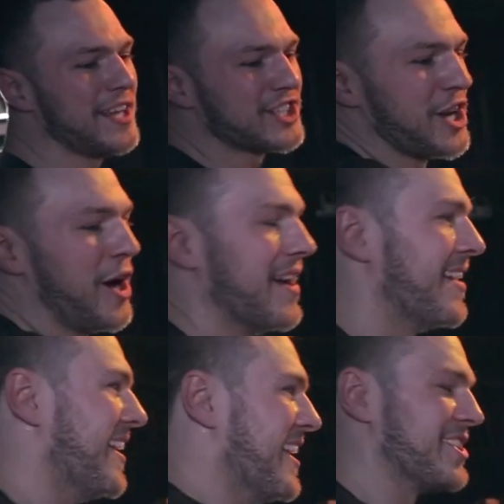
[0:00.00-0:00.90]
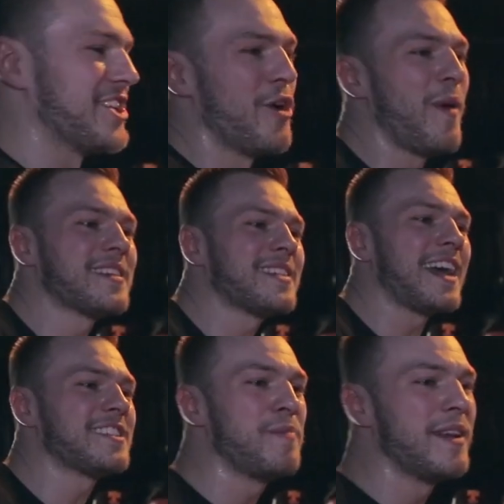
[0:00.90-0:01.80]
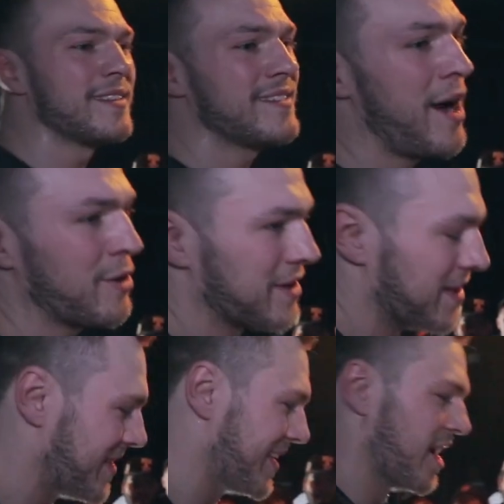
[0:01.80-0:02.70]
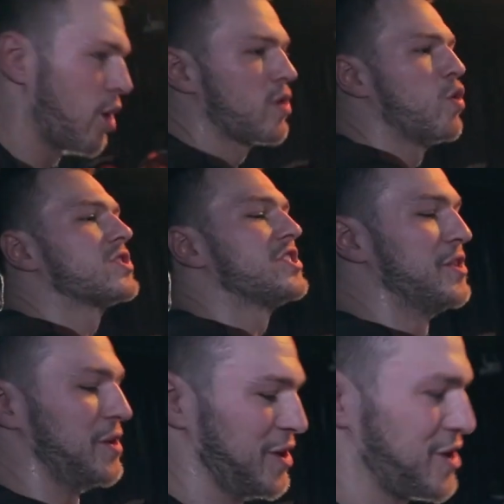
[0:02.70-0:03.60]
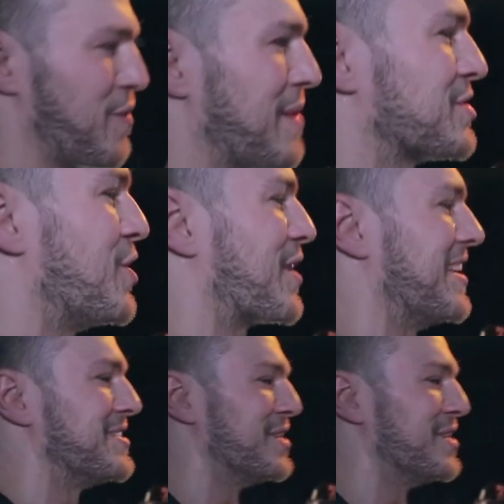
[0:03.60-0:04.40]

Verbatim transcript: mean, do you, know, do you know what it's like to be looked down on? Oh, of course you do. Look who I'm talking